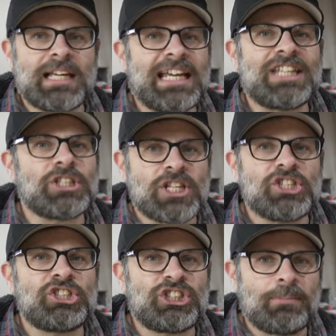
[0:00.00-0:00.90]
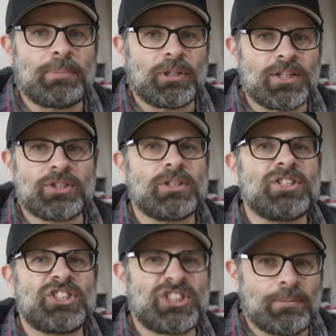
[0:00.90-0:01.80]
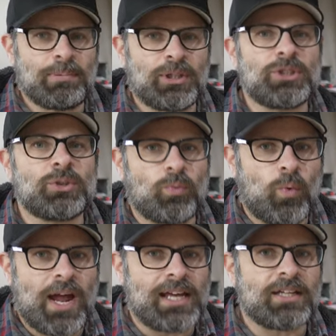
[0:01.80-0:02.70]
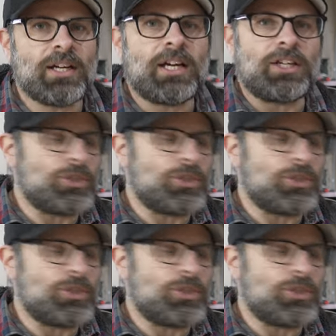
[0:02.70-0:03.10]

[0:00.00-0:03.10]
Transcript: It's the simplest way, and